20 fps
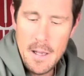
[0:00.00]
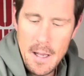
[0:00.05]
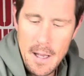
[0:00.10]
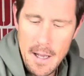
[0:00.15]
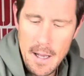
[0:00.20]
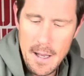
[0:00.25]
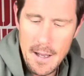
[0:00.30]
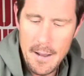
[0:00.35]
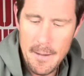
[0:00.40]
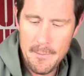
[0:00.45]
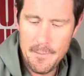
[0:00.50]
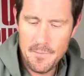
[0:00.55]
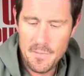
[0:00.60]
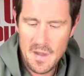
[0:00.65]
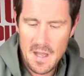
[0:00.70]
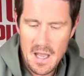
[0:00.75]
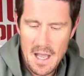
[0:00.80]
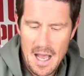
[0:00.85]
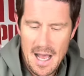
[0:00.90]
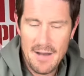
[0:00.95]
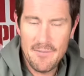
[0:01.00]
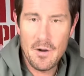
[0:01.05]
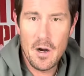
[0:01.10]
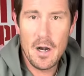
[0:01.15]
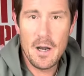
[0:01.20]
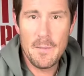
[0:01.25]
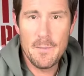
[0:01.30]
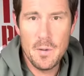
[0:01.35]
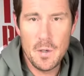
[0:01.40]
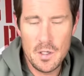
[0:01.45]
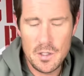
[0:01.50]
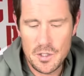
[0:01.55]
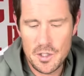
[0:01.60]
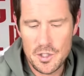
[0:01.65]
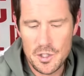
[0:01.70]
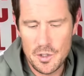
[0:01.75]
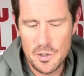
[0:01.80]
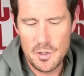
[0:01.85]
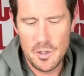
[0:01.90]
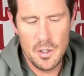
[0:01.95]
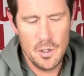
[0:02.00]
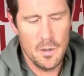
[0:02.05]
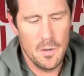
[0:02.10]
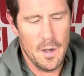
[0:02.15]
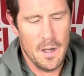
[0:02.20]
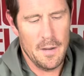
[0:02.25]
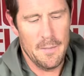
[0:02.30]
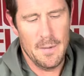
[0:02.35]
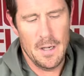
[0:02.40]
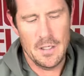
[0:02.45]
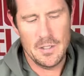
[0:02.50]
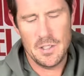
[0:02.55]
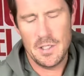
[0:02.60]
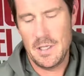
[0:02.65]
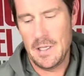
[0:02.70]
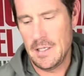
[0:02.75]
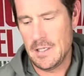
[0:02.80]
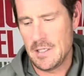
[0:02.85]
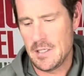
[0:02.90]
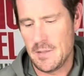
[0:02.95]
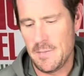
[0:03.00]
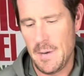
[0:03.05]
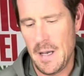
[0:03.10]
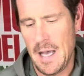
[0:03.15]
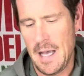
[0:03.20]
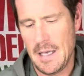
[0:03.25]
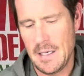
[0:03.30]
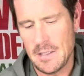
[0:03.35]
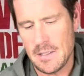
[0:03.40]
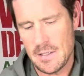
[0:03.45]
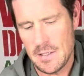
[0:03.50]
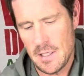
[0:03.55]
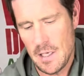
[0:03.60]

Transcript: I've already put shoe goo on a bunch of these spikes,